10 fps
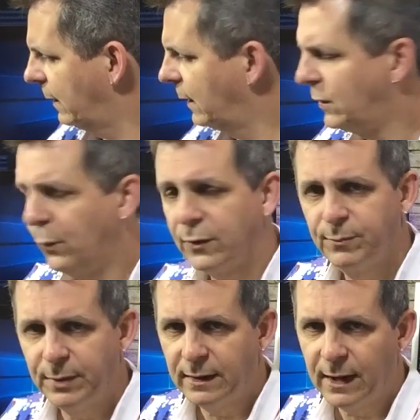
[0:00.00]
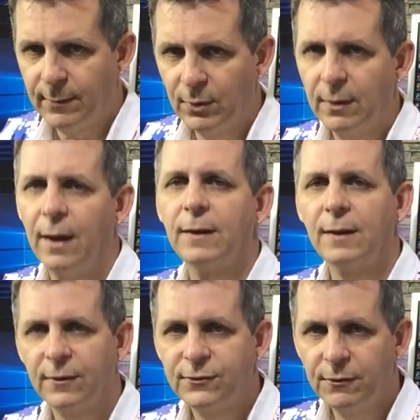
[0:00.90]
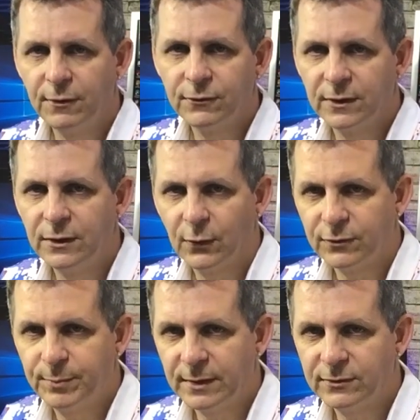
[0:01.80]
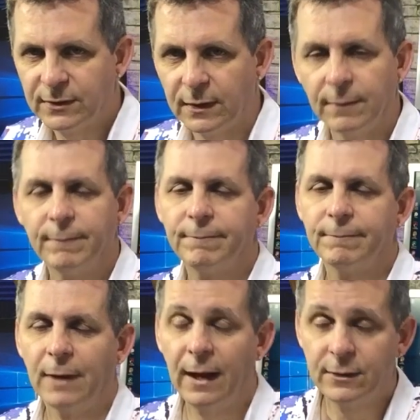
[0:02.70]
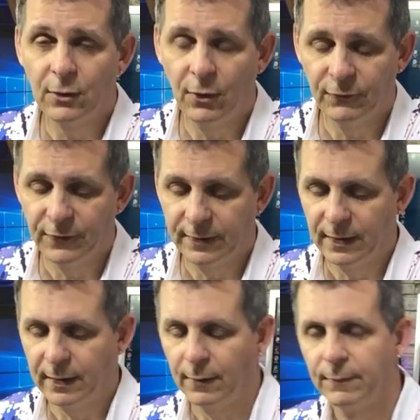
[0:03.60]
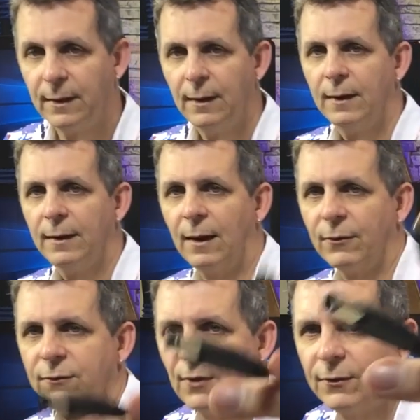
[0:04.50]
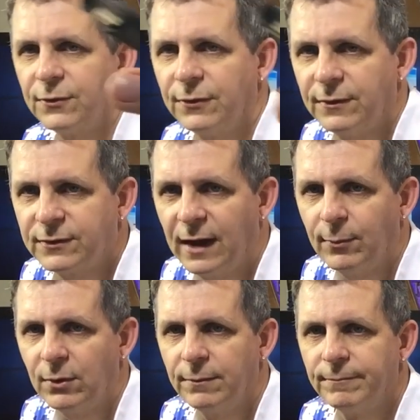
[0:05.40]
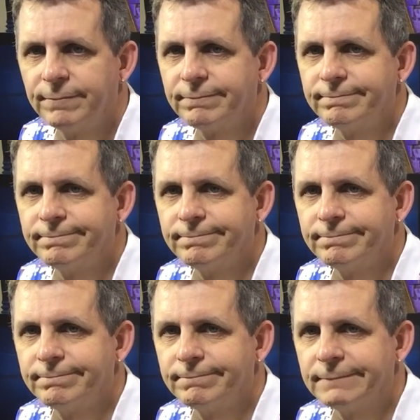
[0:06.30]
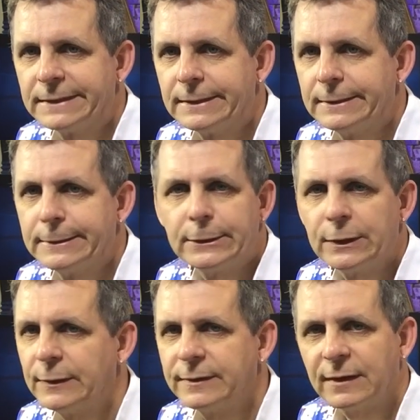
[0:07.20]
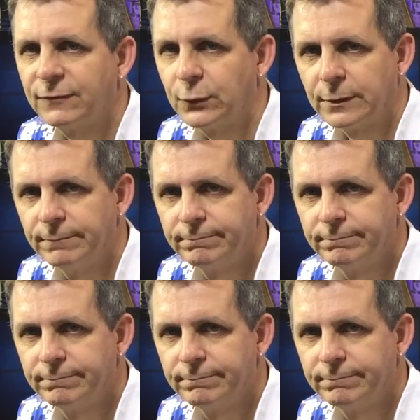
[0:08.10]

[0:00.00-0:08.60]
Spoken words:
USB cable unless you're using USB-C. I had to call to find that out. Now, there's also this cable. Don't know what that's for.